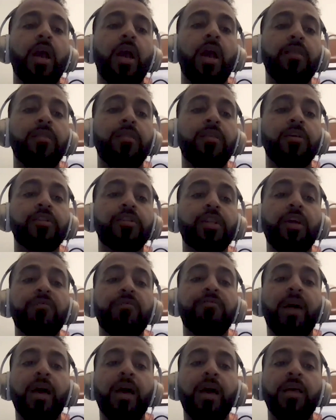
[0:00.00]
And there's
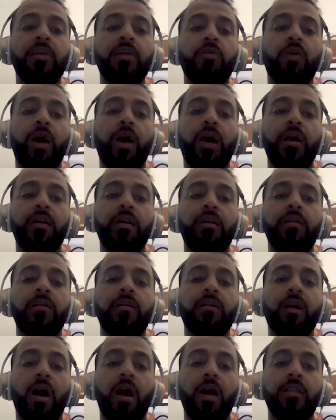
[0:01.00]
enough value add
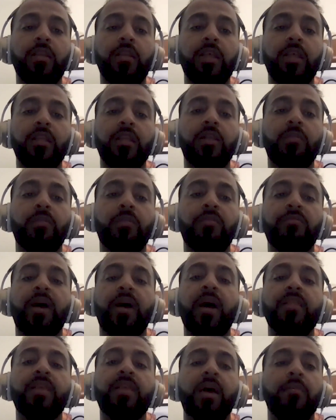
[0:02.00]
content to
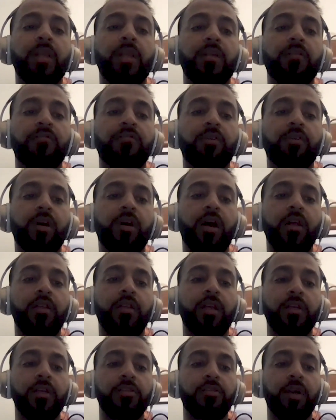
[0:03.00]
provide that meaningful
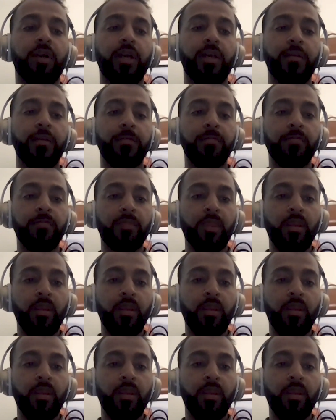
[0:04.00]
context, right?